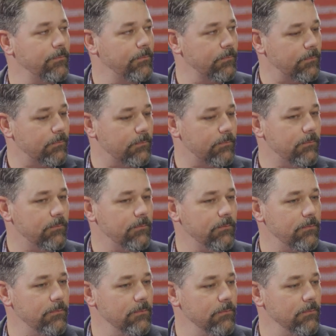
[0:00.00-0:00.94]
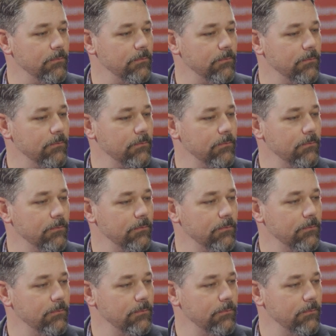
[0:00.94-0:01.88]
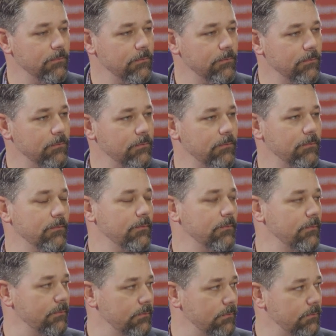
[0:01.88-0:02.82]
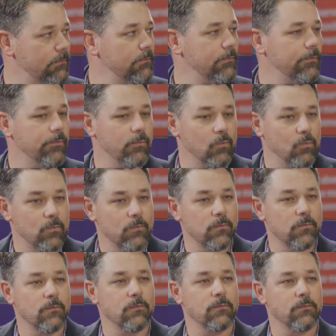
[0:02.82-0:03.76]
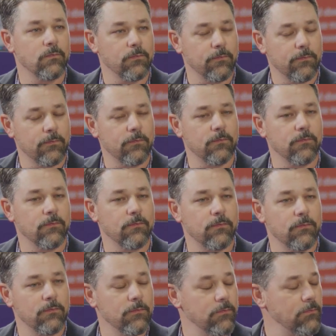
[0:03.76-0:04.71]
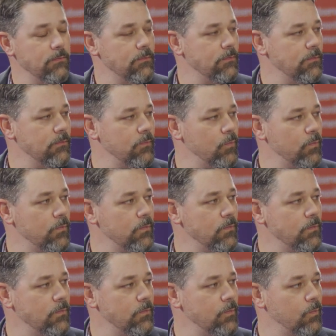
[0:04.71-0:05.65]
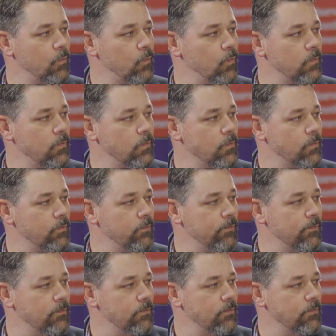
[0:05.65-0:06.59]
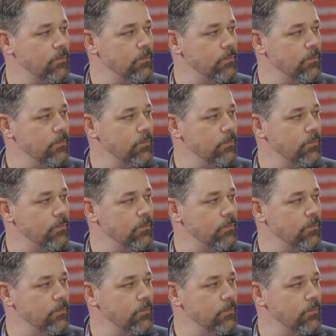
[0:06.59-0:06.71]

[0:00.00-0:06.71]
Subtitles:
The person shown says nothing.